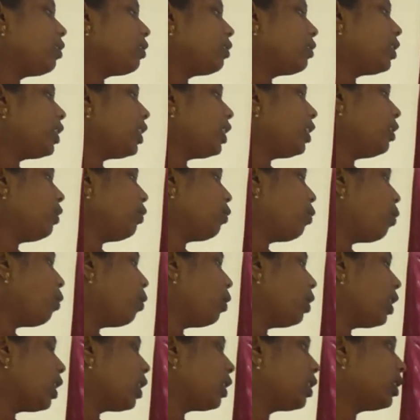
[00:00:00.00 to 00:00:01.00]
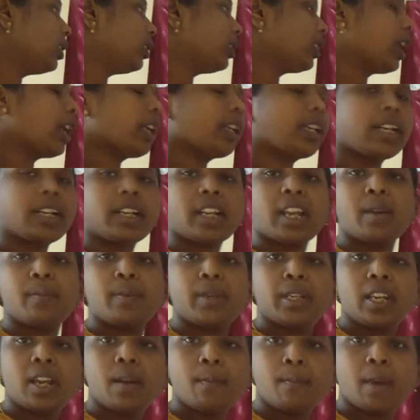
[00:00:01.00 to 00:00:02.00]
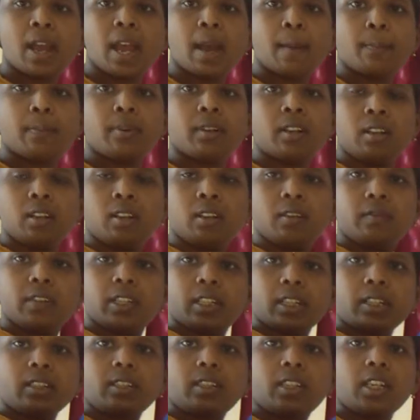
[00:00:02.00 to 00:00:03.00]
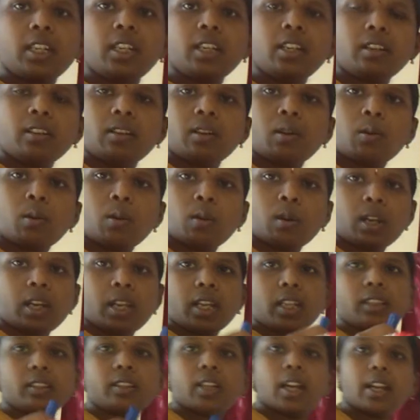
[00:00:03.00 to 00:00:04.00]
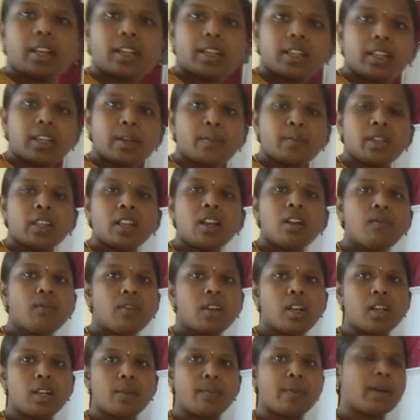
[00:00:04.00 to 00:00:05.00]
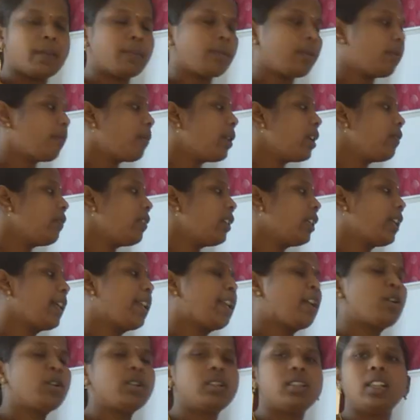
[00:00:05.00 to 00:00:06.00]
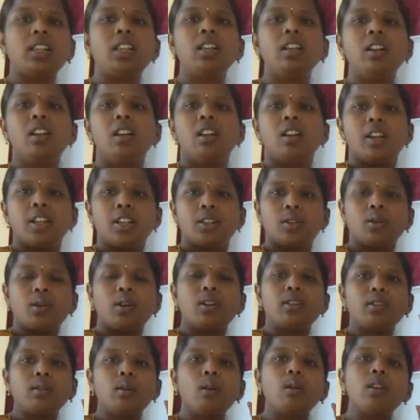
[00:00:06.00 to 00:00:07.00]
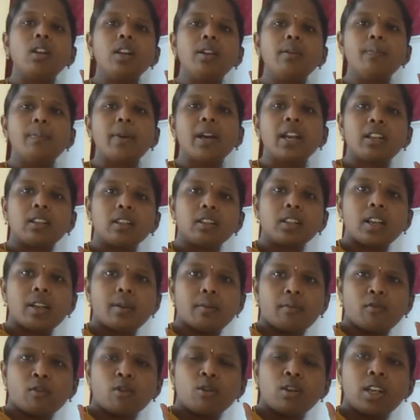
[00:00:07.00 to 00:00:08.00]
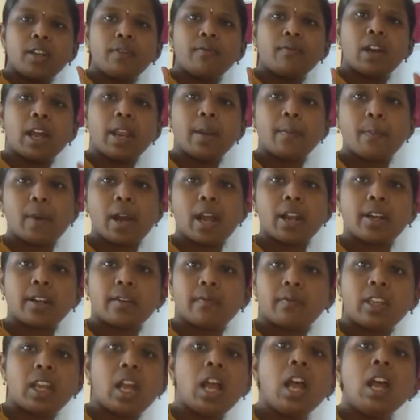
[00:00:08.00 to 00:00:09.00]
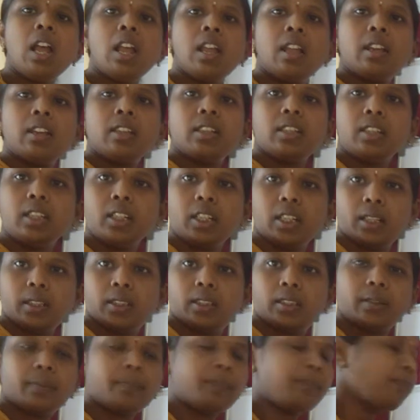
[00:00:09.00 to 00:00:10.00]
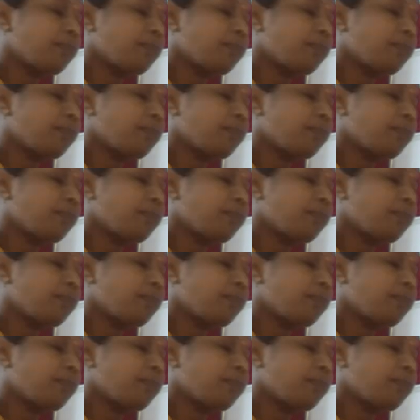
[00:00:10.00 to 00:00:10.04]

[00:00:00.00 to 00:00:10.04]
see whole earth at a time in a map. We can see whole earth at a time in the world map. But we cannot see, it shows only one part of the earth.